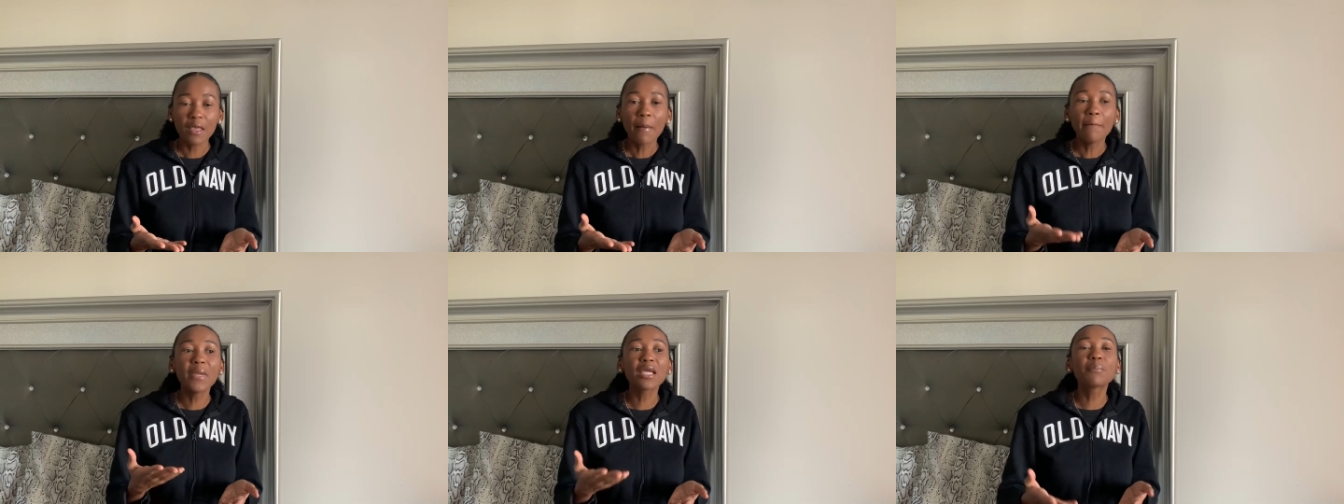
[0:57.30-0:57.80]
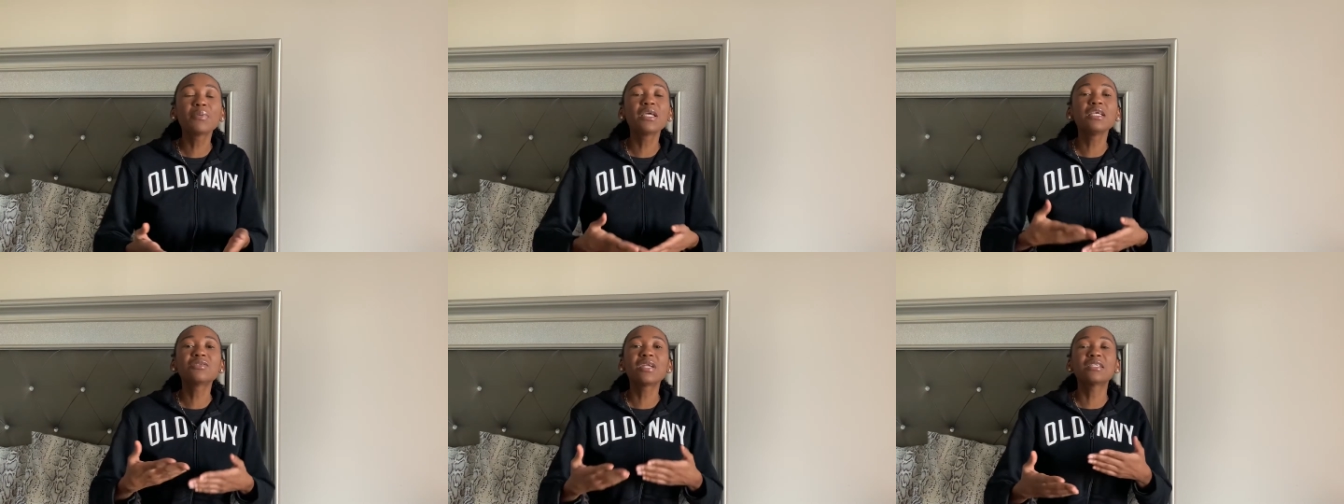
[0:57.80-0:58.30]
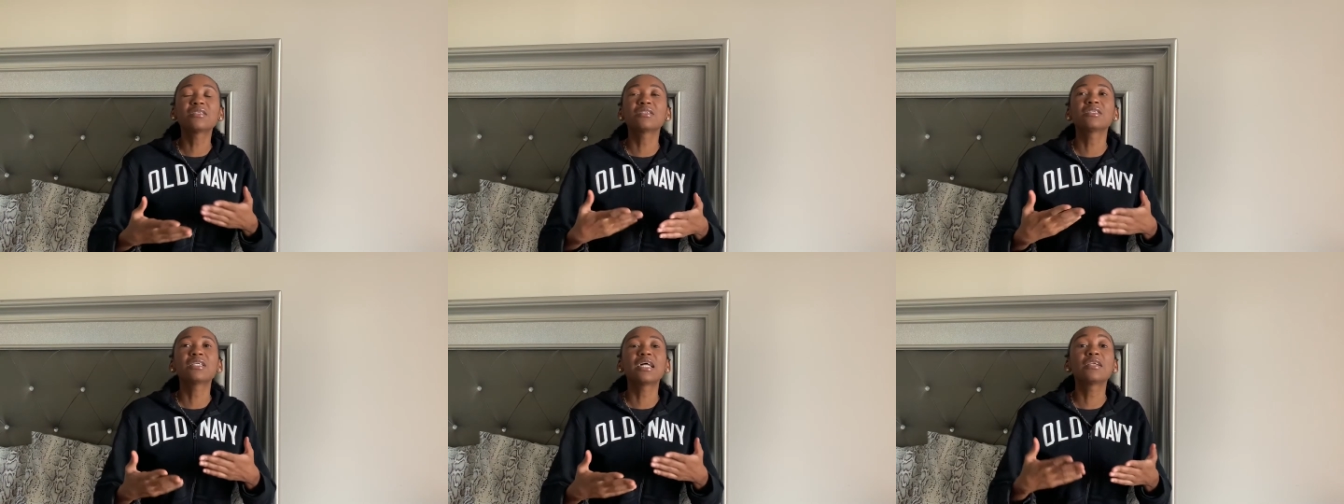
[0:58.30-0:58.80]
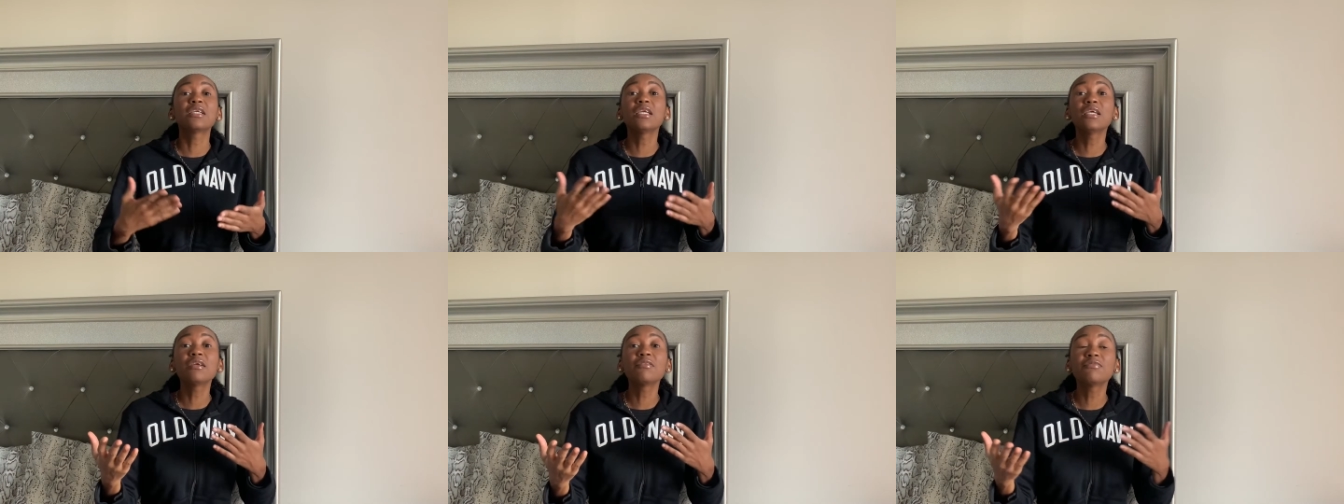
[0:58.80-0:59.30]
make peace with answer to say that
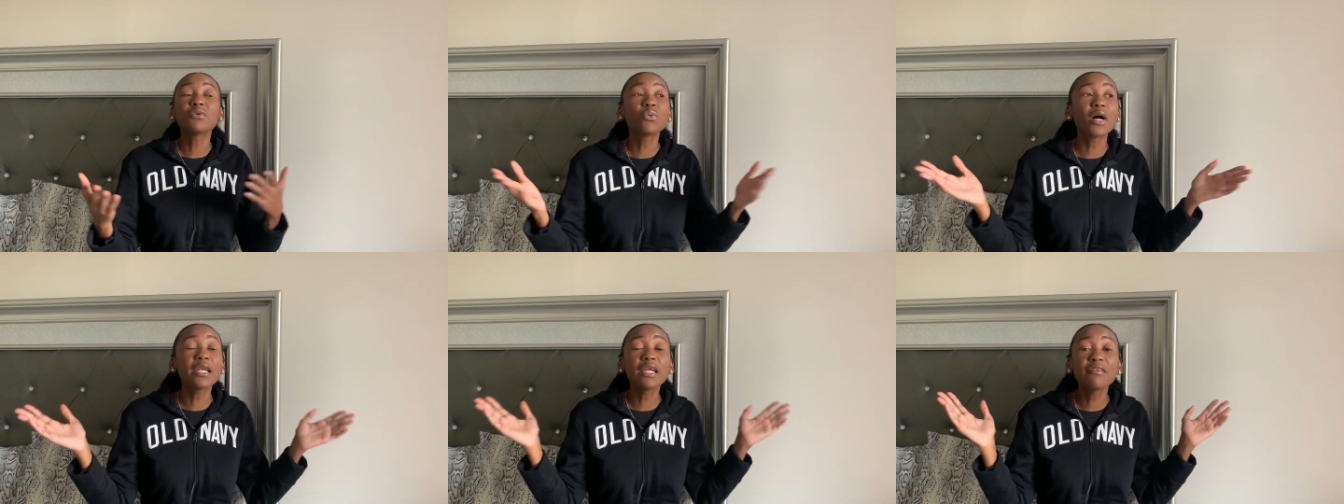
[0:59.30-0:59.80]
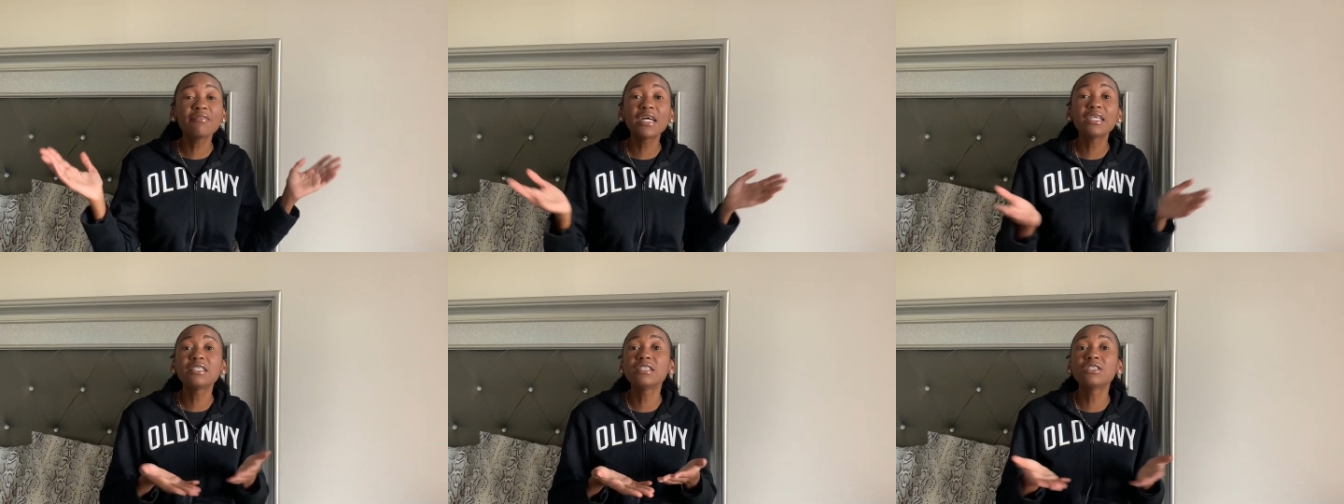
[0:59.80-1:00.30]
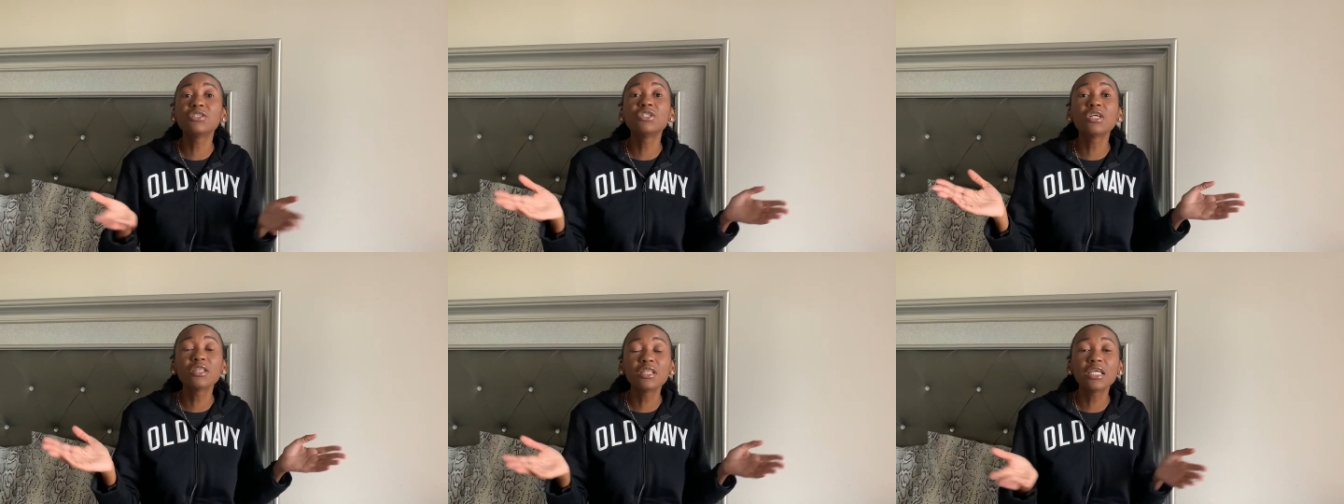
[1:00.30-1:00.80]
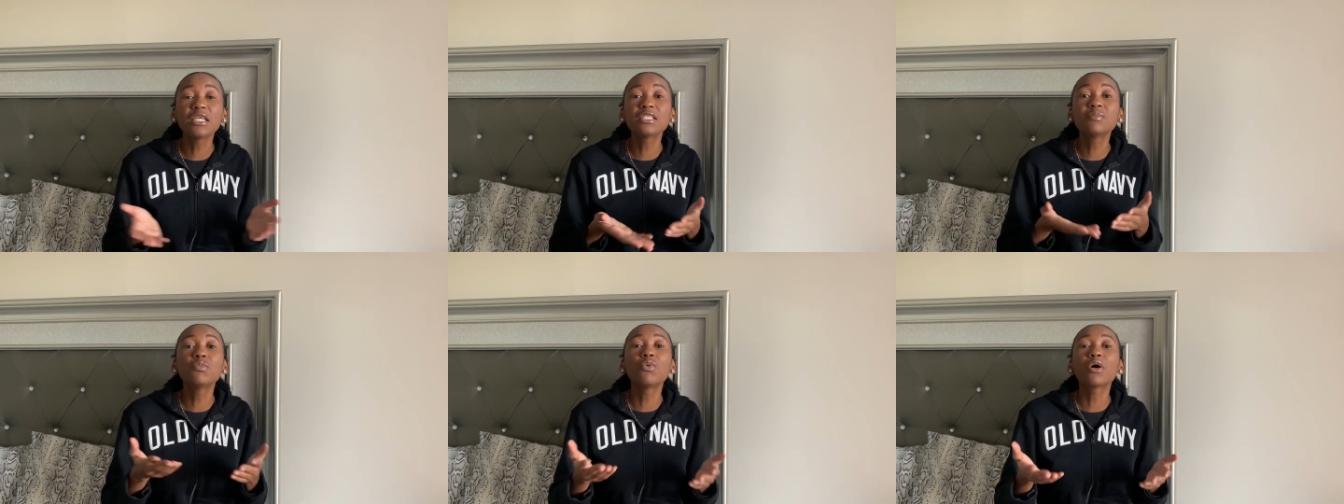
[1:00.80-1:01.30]
even whatever it is nothing
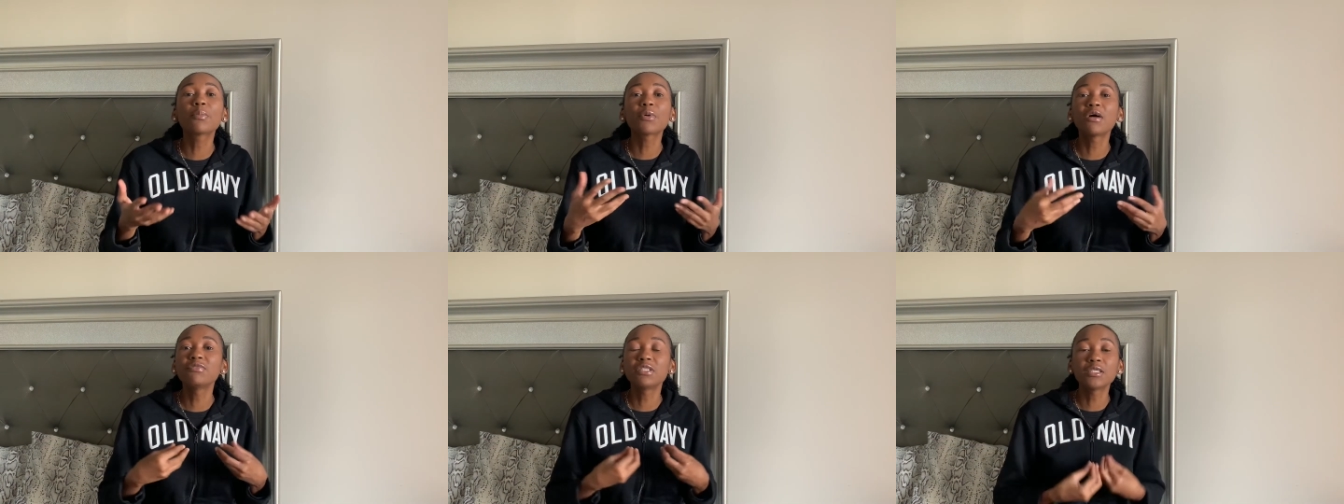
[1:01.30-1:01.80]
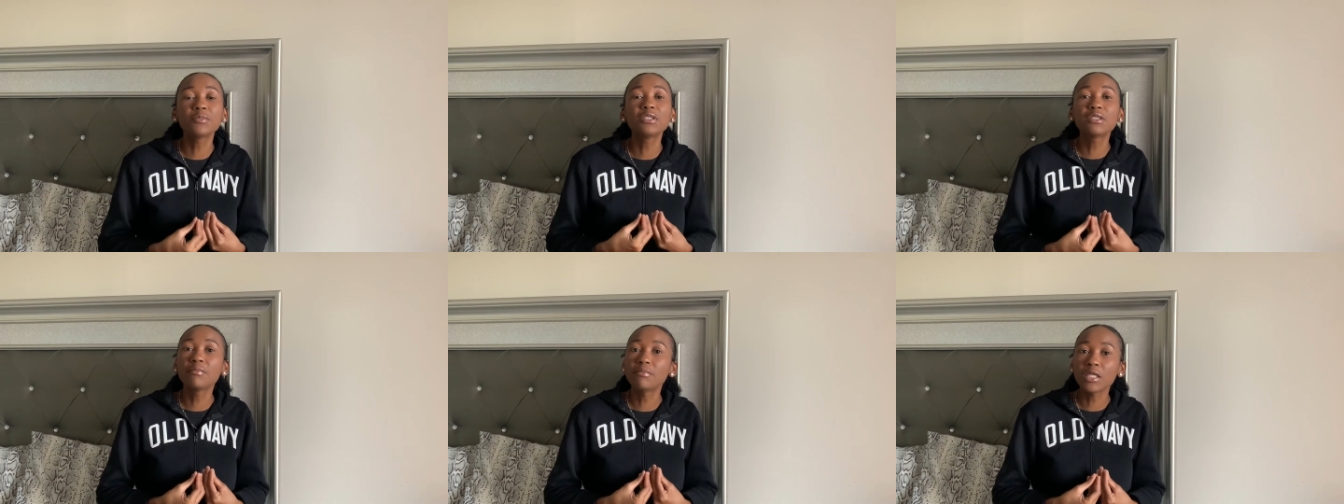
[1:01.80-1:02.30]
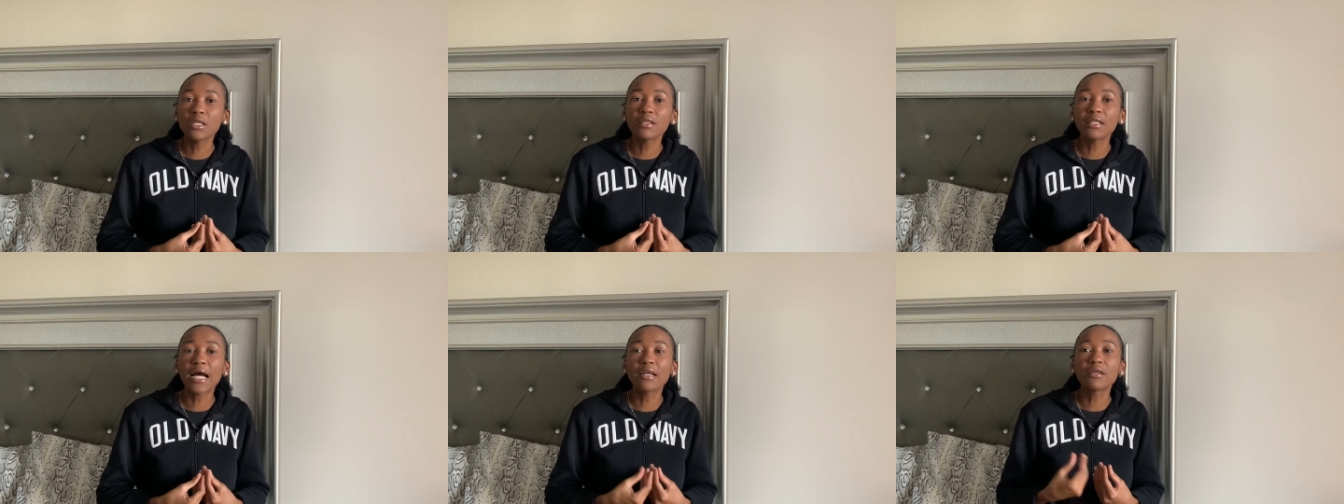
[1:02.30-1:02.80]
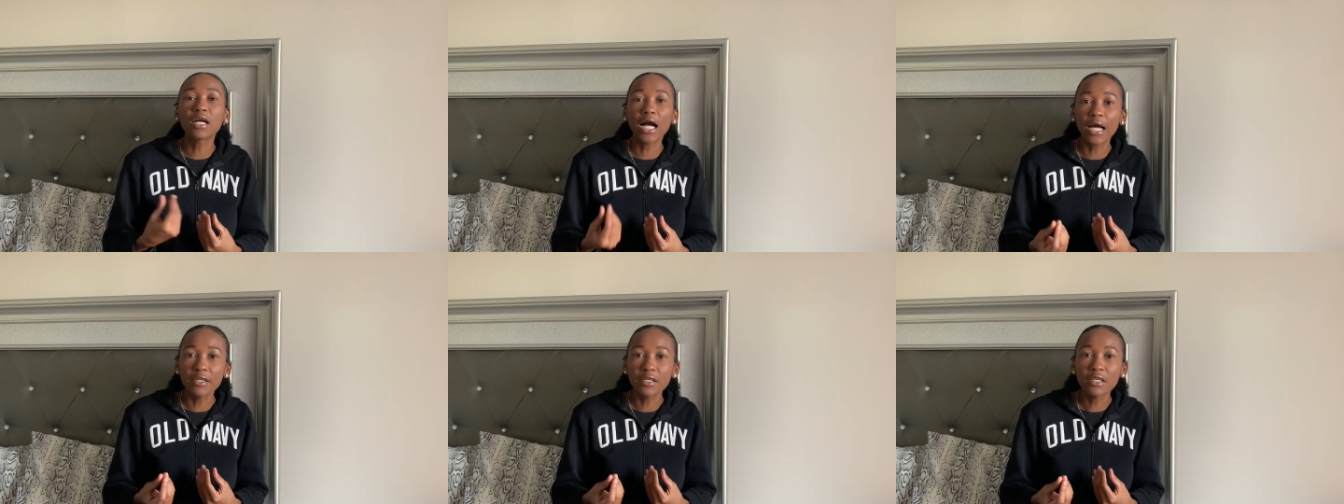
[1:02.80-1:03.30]
is more profitable to me than
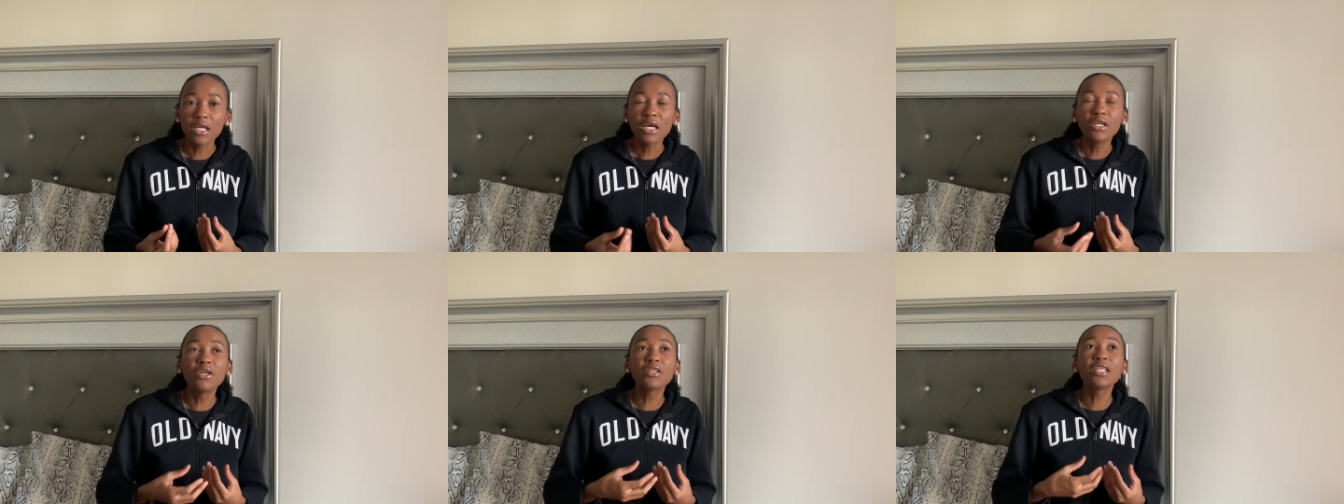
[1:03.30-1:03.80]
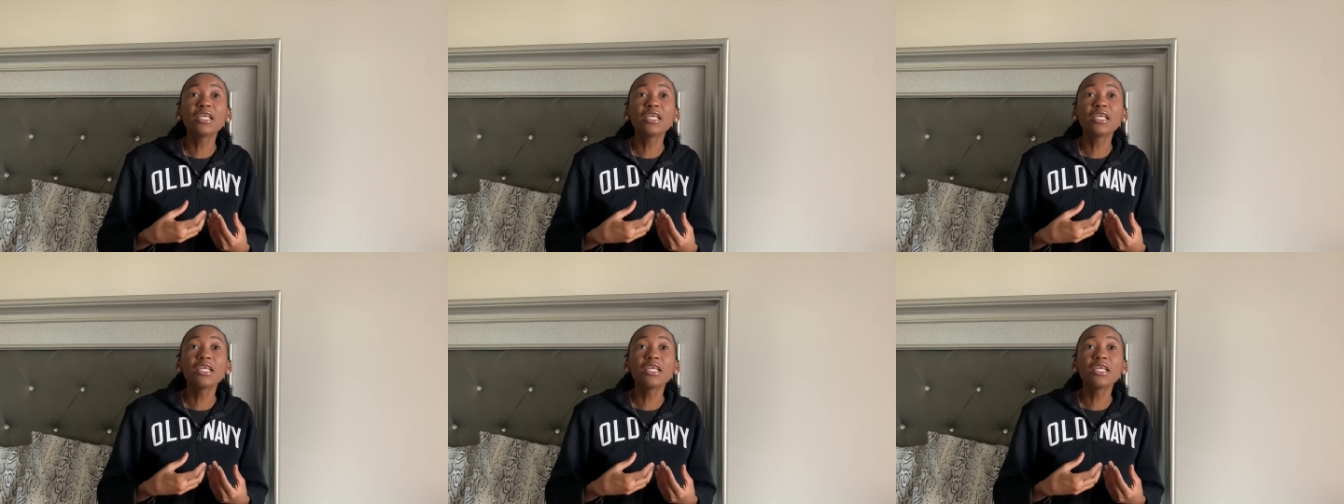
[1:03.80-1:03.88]
god nothing